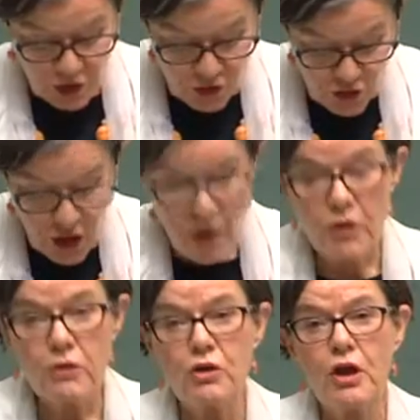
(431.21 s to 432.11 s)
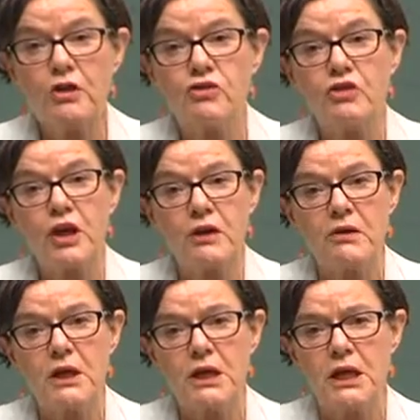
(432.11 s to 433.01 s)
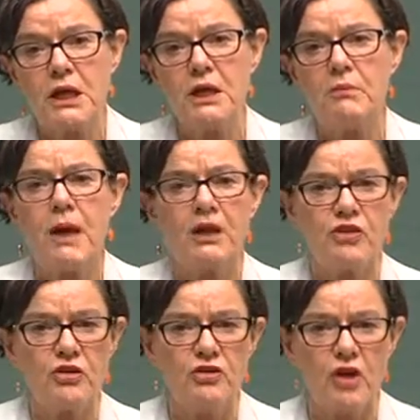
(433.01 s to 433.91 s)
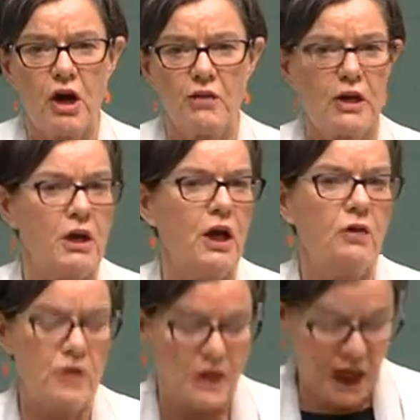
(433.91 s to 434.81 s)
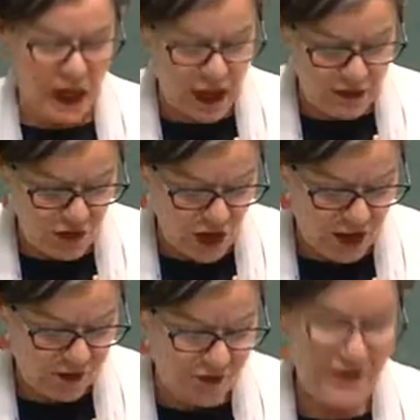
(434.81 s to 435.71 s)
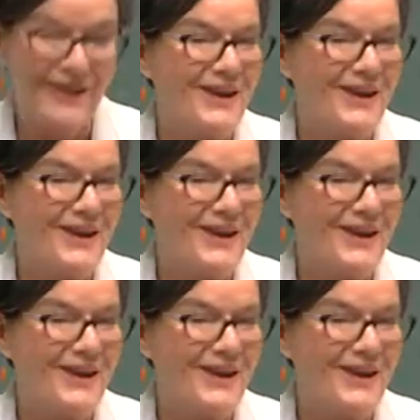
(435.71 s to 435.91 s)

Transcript: So I want to acknowledge Karen Lee managing the diary, a really hard task,